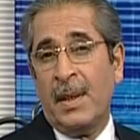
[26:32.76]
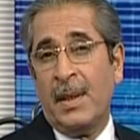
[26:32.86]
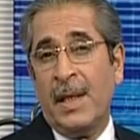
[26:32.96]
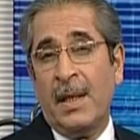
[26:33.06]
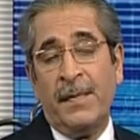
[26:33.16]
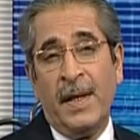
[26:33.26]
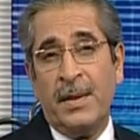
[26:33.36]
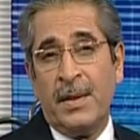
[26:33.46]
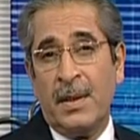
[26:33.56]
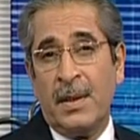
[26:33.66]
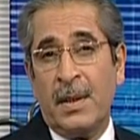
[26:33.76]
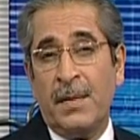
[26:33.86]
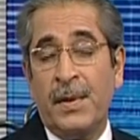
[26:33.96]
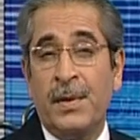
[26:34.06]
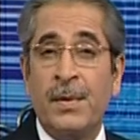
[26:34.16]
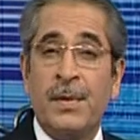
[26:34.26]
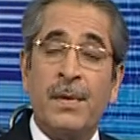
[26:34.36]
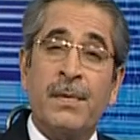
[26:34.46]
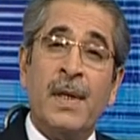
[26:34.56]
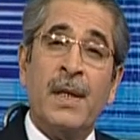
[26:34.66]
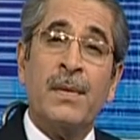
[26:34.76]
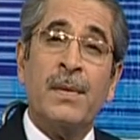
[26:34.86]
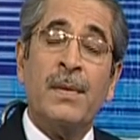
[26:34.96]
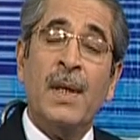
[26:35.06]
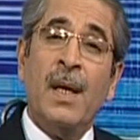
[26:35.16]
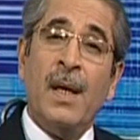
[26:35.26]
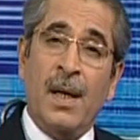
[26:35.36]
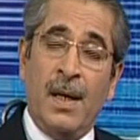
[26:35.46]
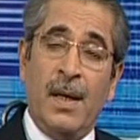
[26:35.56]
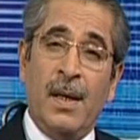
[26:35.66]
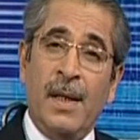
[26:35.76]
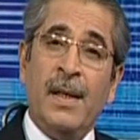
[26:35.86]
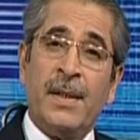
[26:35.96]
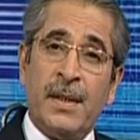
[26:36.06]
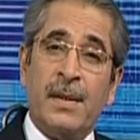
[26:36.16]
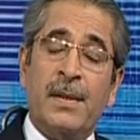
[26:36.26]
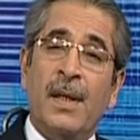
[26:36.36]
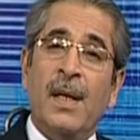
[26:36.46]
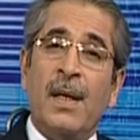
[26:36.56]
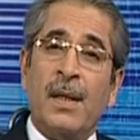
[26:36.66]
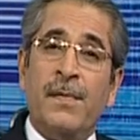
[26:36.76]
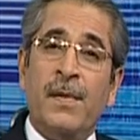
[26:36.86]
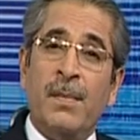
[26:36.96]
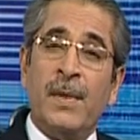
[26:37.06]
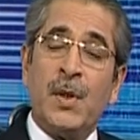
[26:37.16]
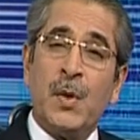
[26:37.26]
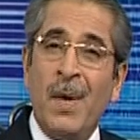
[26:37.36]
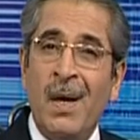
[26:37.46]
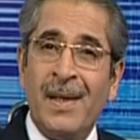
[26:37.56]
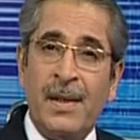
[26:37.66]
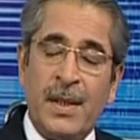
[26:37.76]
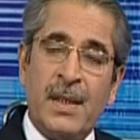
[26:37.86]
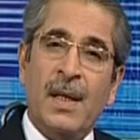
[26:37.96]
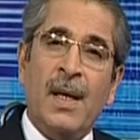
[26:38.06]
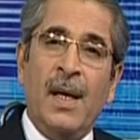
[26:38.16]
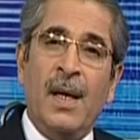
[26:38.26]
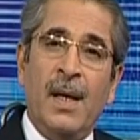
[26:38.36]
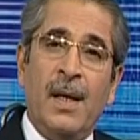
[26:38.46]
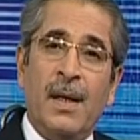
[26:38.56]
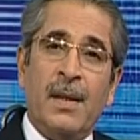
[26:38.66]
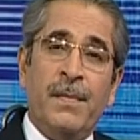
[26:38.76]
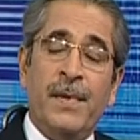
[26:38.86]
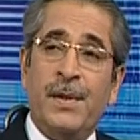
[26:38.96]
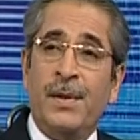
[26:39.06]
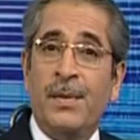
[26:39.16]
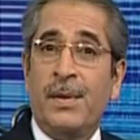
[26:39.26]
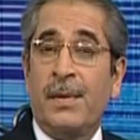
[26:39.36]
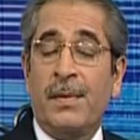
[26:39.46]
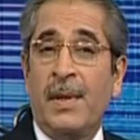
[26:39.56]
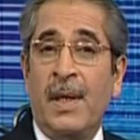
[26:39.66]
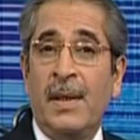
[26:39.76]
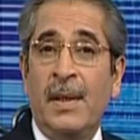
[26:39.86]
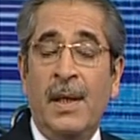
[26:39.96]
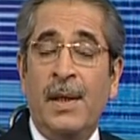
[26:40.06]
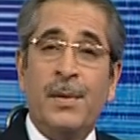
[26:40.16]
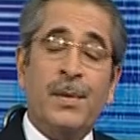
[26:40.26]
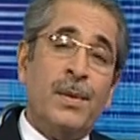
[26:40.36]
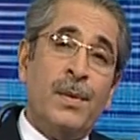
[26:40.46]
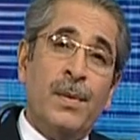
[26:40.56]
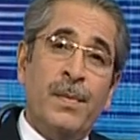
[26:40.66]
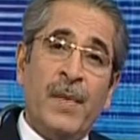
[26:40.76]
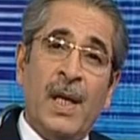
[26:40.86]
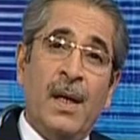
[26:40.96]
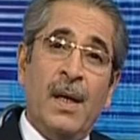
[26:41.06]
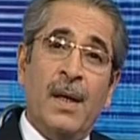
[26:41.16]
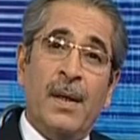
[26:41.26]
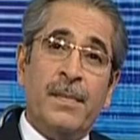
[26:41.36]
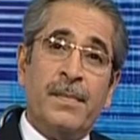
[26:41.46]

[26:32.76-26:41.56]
and the kind of answers that you should try to elicit from the respondents, which you should try to, uh,